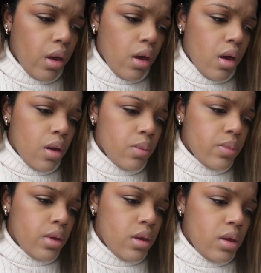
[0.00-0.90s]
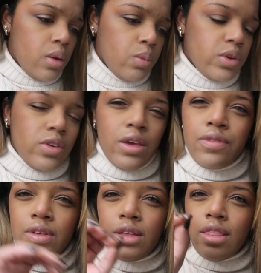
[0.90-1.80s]
um, which
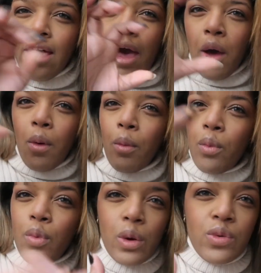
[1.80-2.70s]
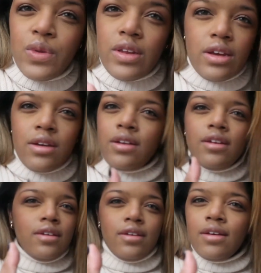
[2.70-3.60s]
gives it that roasted